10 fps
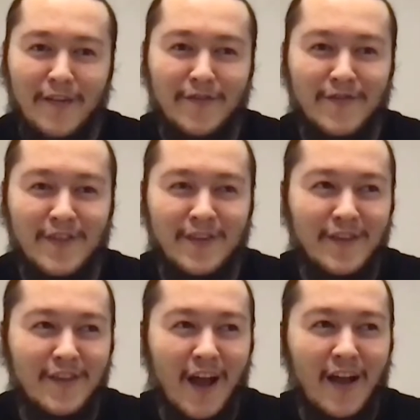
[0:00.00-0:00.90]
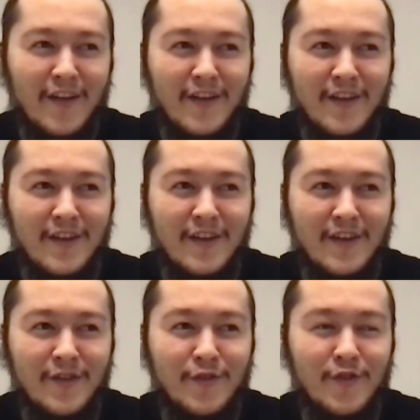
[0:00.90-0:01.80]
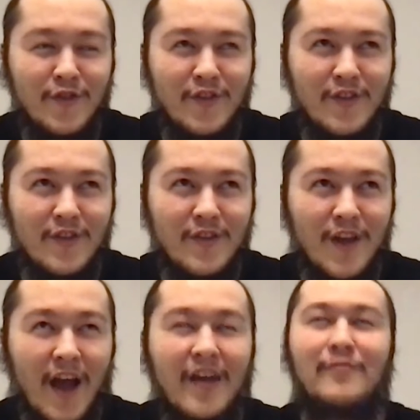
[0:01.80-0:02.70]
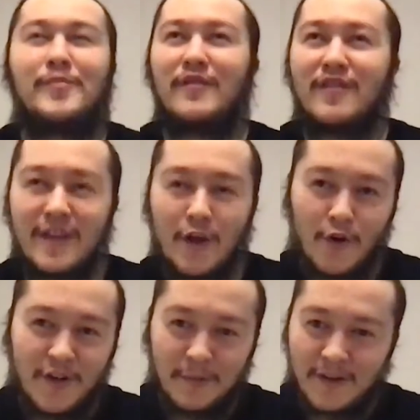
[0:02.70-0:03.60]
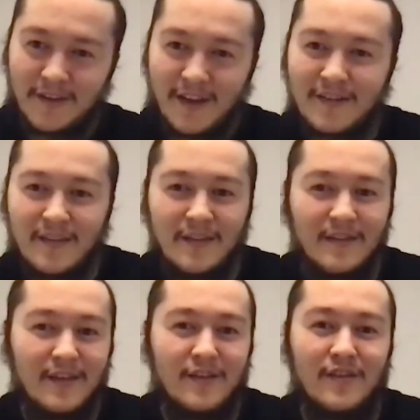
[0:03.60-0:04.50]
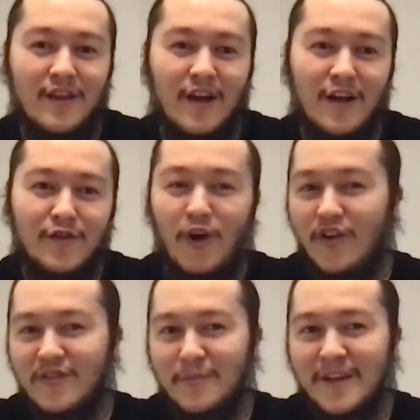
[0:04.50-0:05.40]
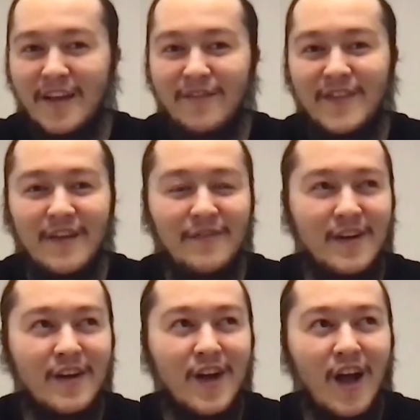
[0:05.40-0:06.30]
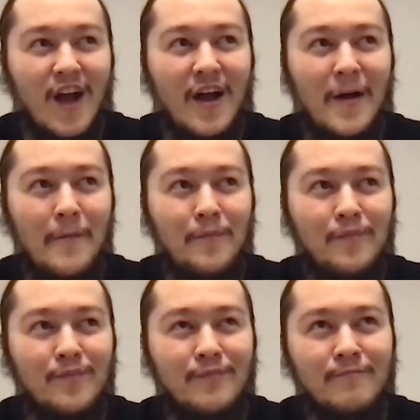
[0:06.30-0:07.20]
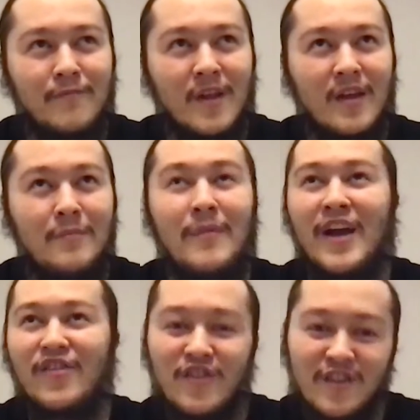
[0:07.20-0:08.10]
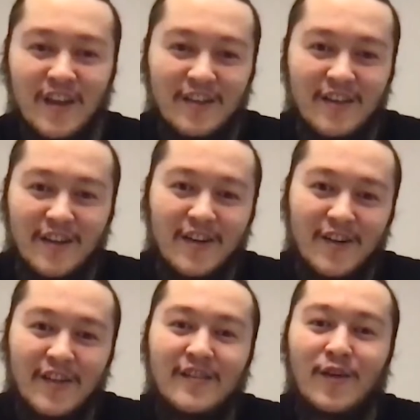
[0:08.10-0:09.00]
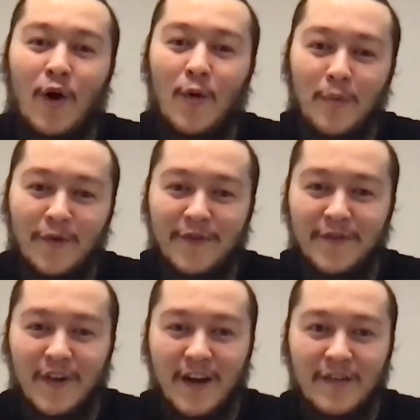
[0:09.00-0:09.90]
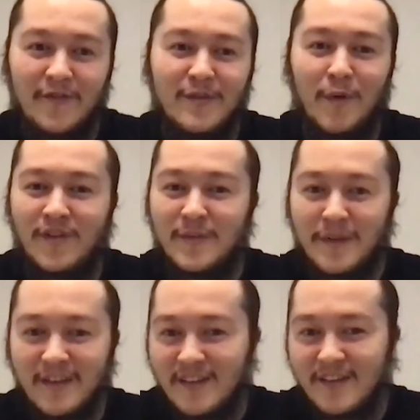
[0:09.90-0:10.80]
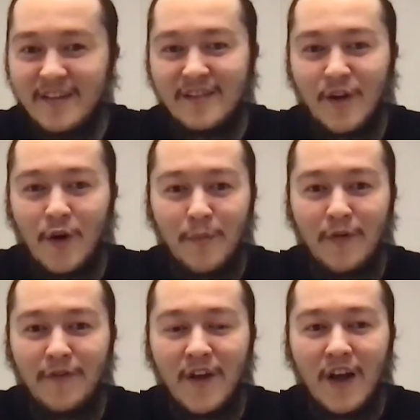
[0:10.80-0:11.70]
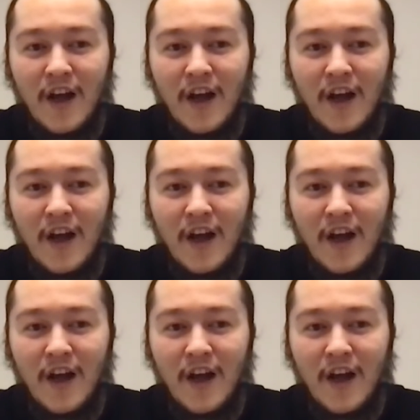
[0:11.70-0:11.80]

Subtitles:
I have previously heard about assistant dogs, but I've never imagined that they're the scope of responsibilities, the scope of